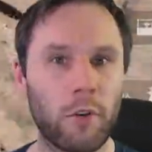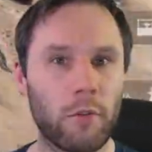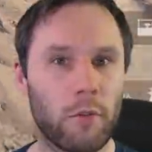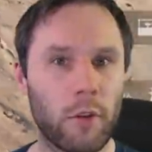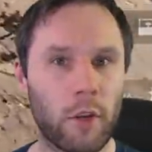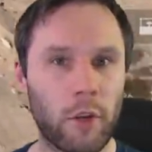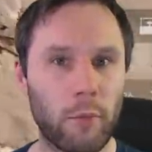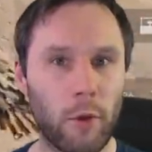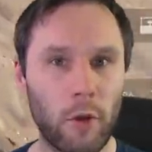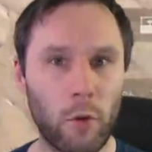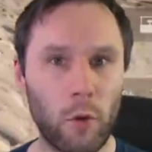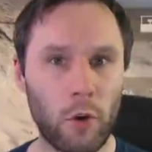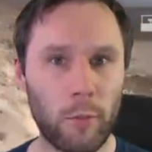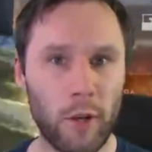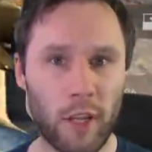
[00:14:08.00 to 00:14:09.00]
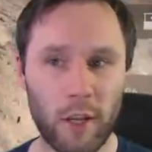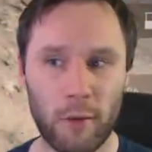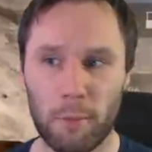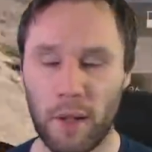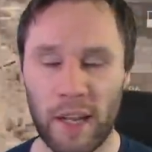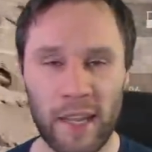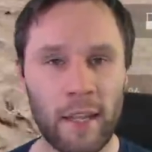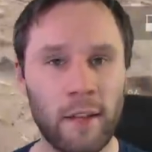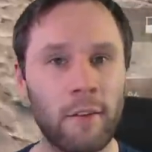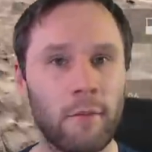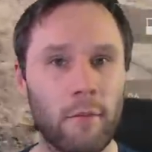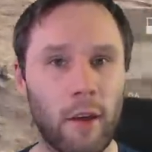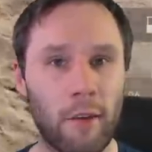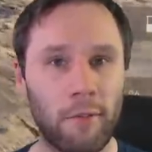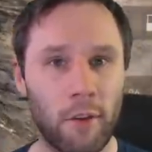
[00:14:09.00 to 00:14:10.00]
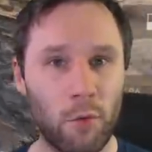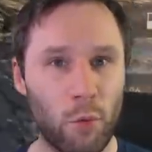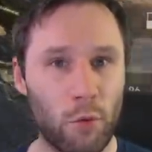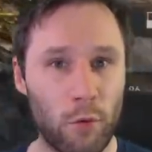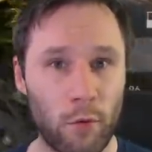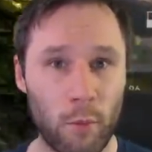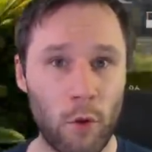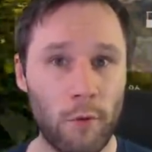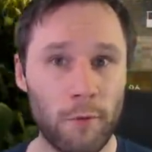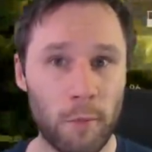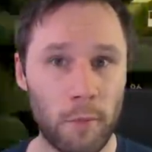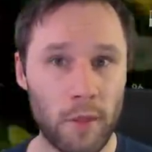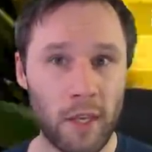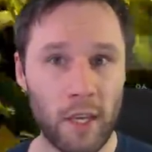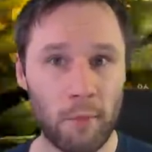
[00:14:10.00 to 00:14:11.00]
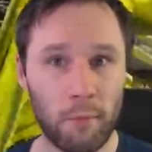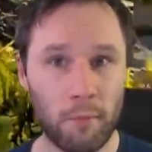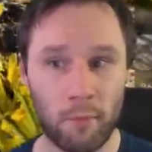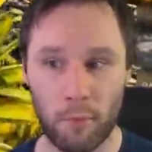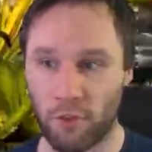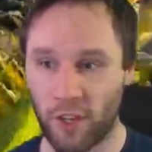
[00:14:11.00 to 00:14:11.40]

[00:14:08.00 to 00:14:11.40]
Would the core community complain if this was removed from the game?